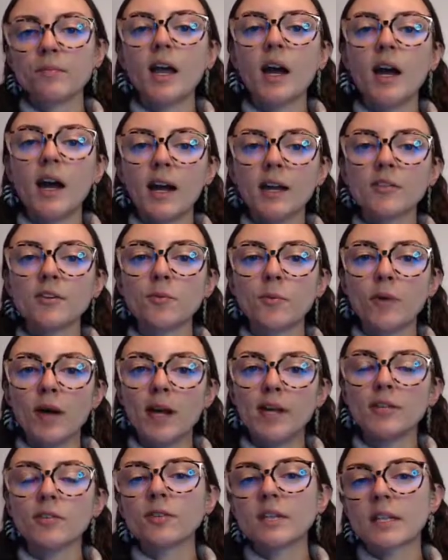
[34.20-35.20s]
Either
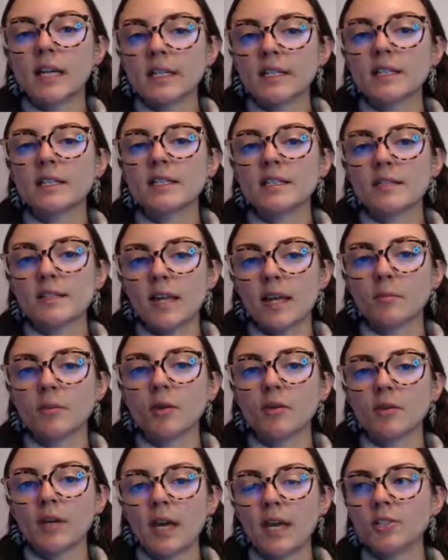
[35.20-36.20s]
way, you'll get to the same
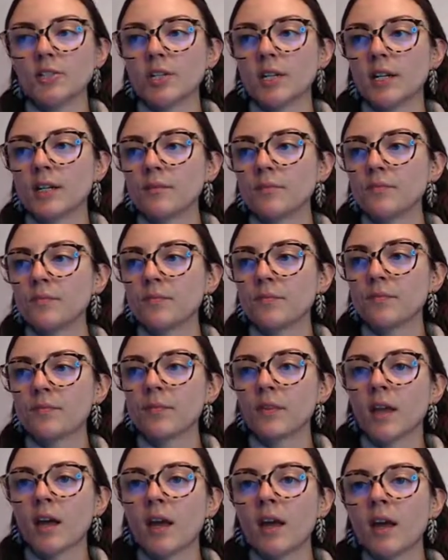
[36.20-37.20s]
location.
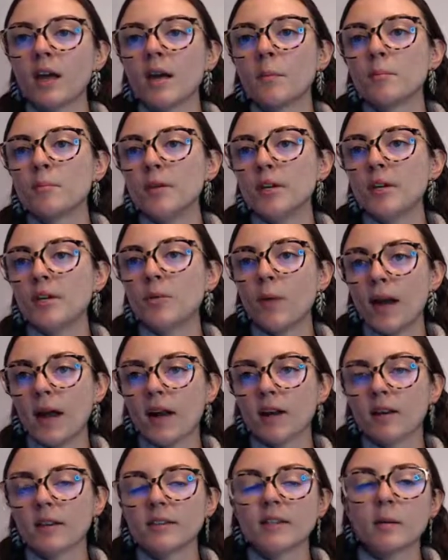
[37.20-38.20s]
Be
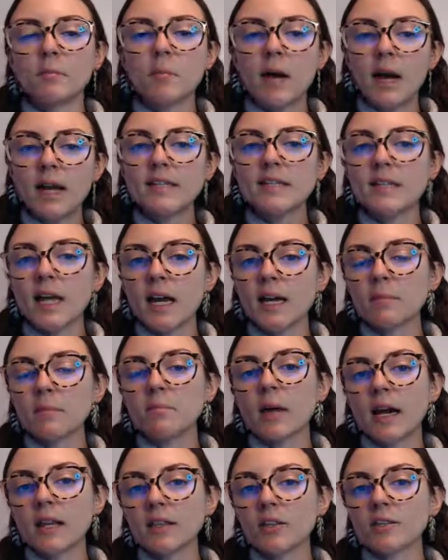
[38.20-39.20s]
aware that my site
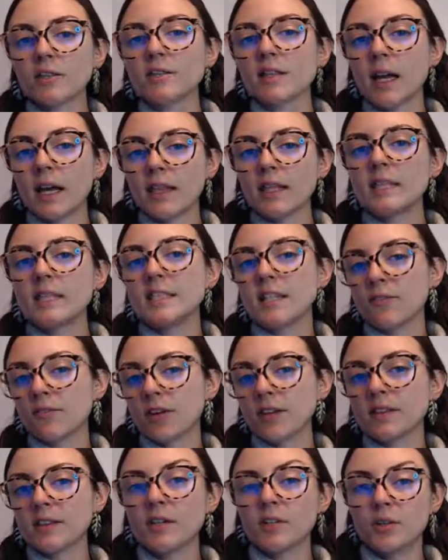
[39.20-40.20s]
might look slightly
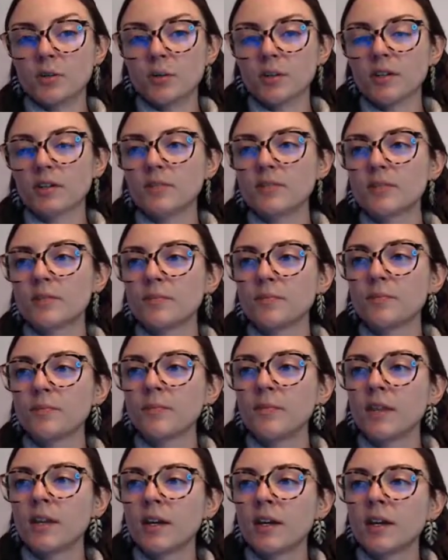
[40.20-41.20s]
different than yours.
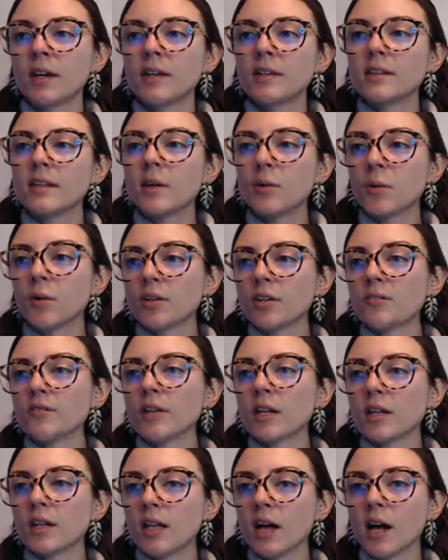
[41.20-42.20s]
The order of
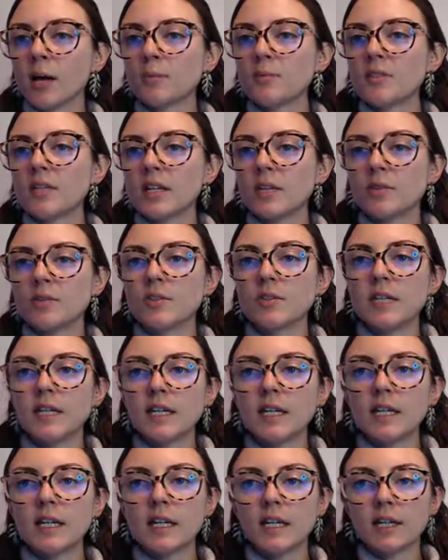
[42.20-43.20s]
the clubs that you see
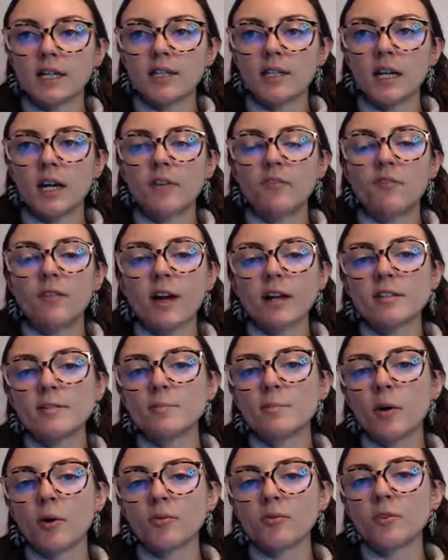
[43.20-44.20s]
here affects
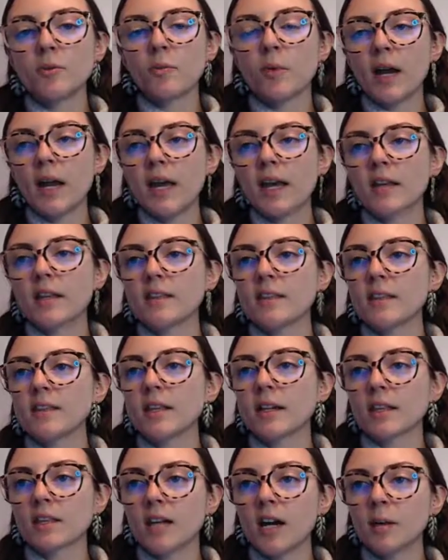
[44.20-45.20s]
both the way that
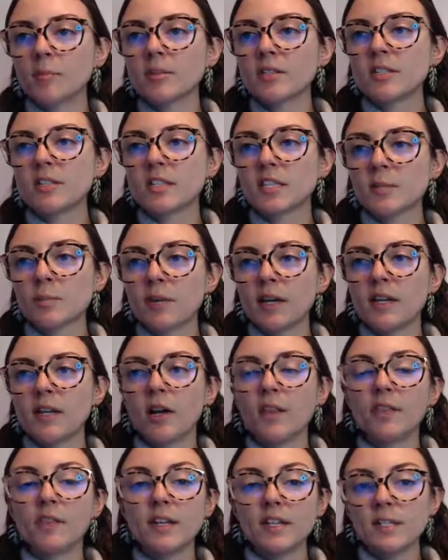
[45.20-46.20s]
the club is displayed
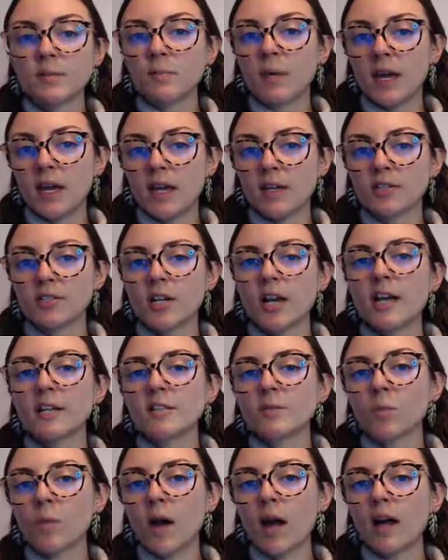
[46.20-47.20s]
on this page
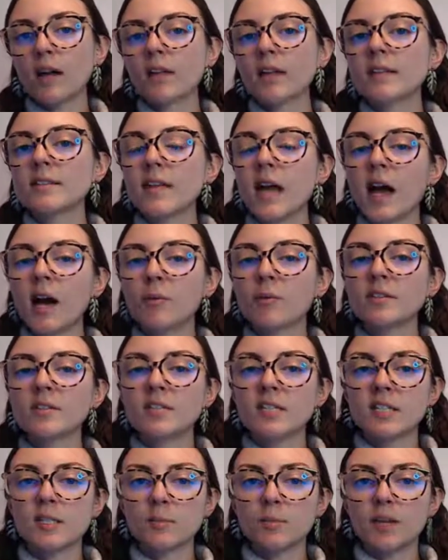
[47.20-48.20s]
as well as how
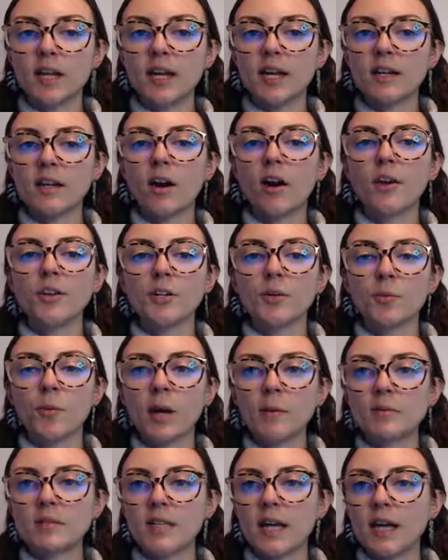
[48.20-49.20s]
it's displayed on your
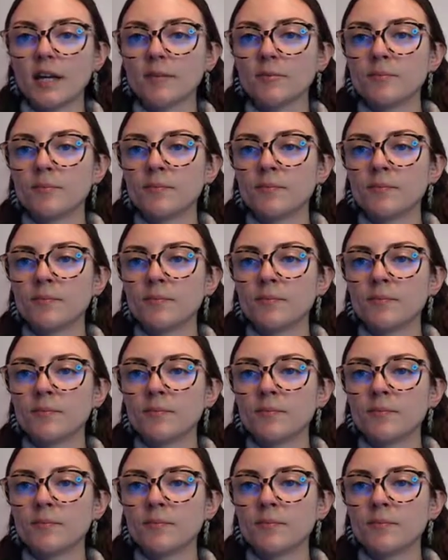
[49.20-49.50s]
website.